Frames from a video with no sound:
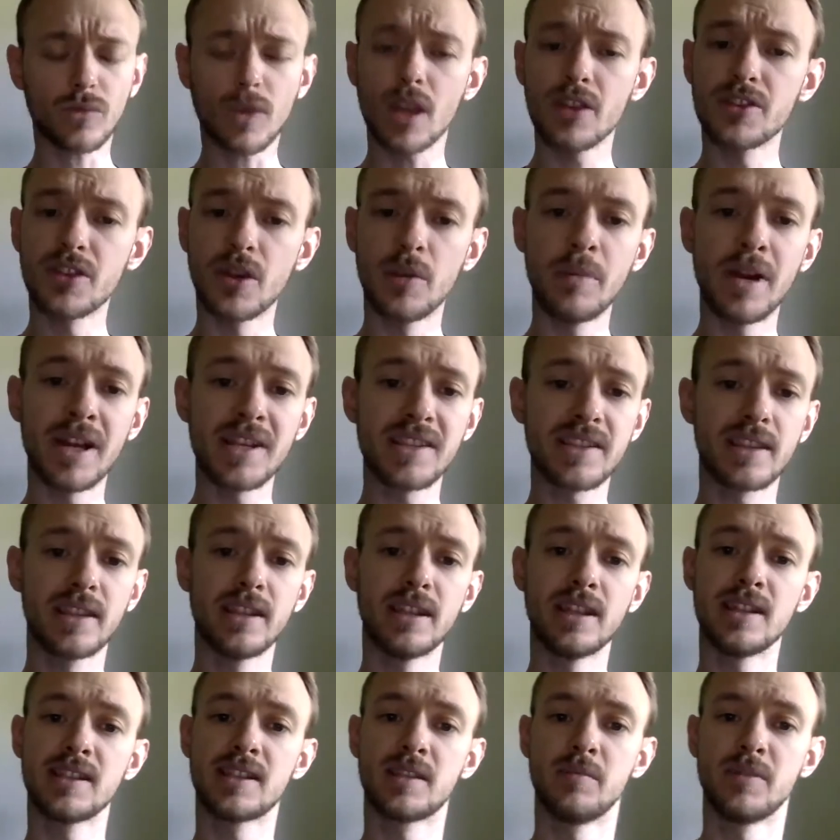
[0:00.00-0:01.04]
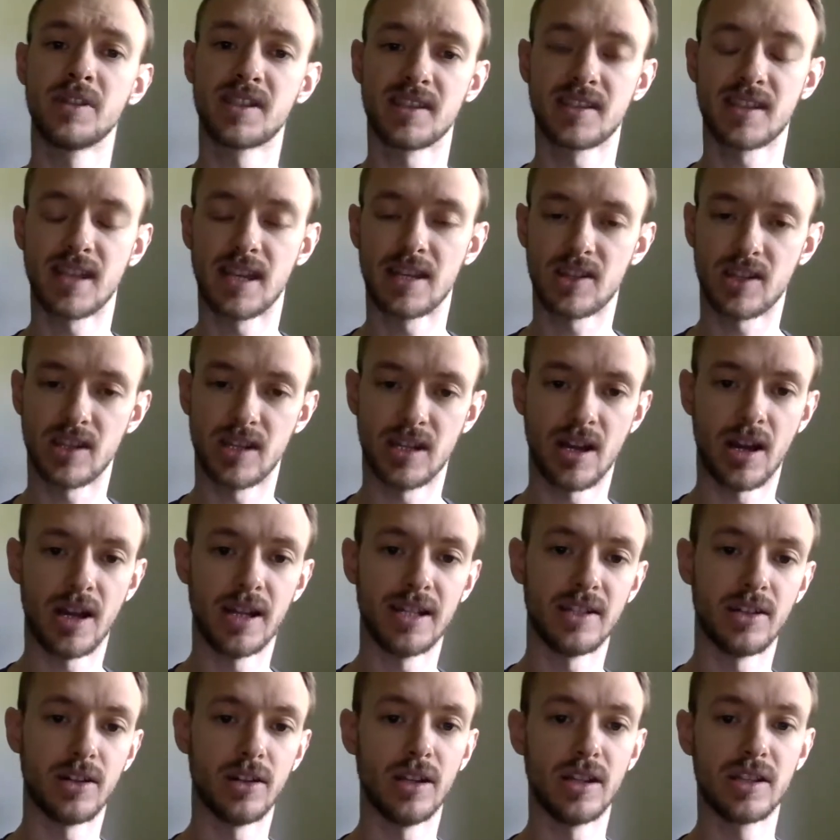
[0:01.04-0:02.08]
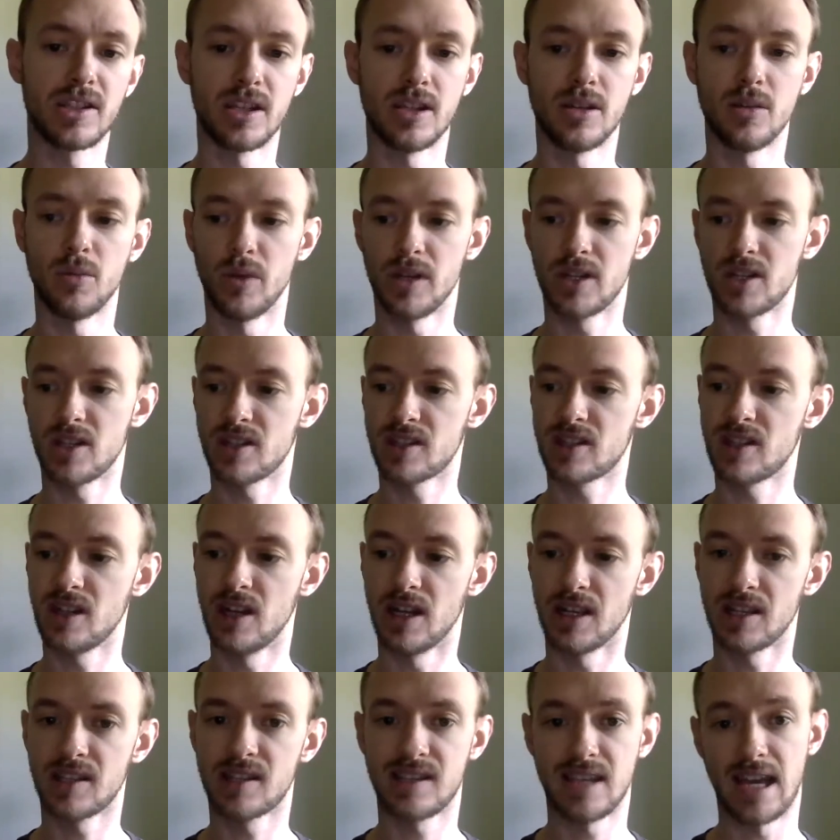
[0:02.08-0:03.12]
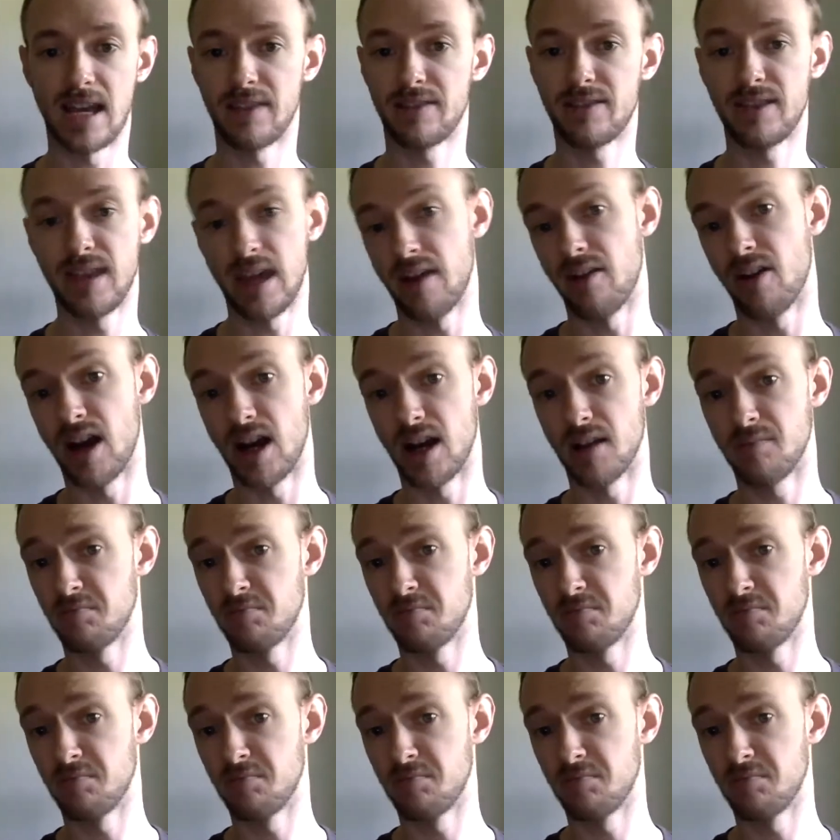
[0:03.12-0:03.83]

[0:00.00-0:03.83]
So masculinism is essentially an ideology which asserts that there are